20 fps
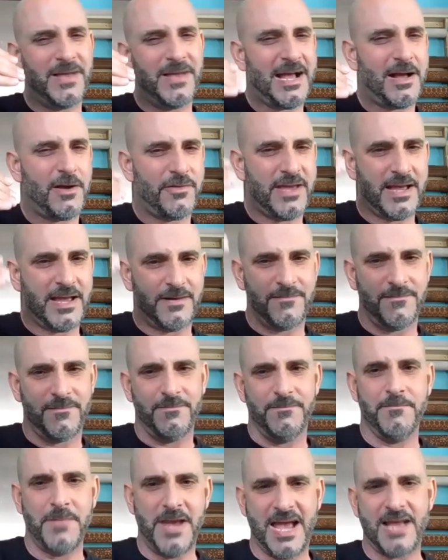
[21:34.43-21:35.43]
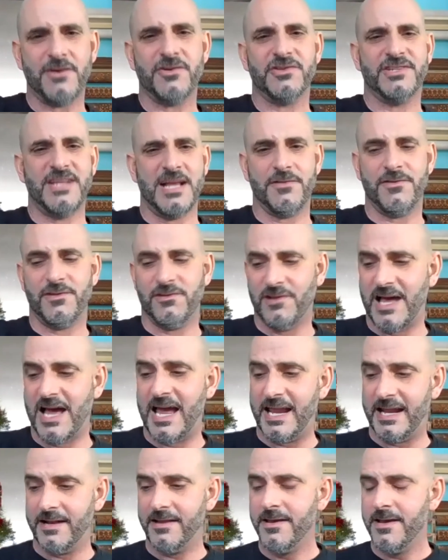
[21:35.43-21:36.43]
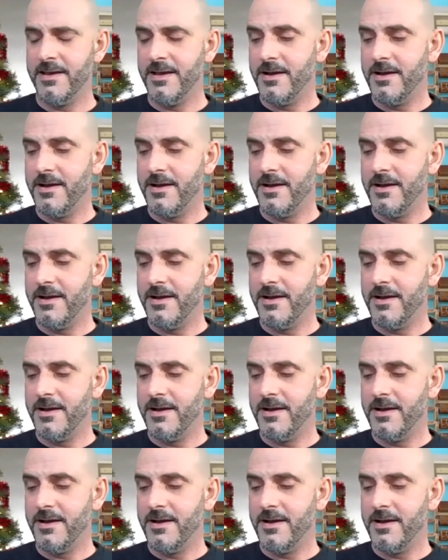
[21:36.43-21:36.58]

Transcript: how that matters down the line.